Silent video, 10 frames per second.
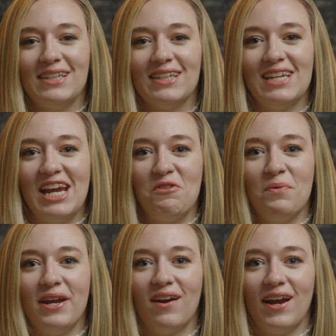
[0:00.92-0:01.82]
today
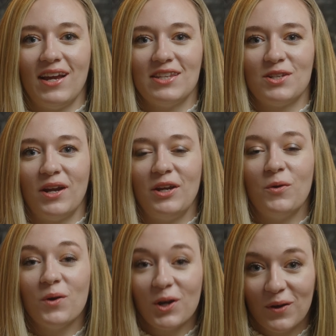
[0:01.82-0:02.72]
we are answering
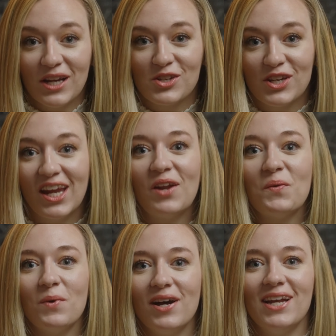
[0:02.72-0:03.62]
your question,
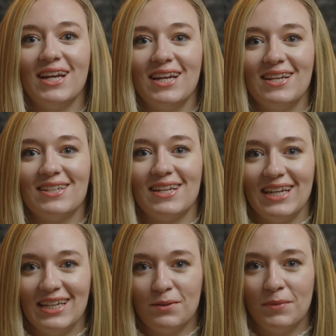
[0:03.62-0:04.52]
what is an
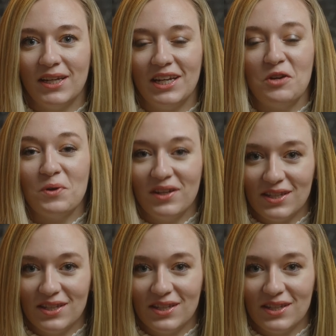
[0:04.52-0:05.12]
easement in real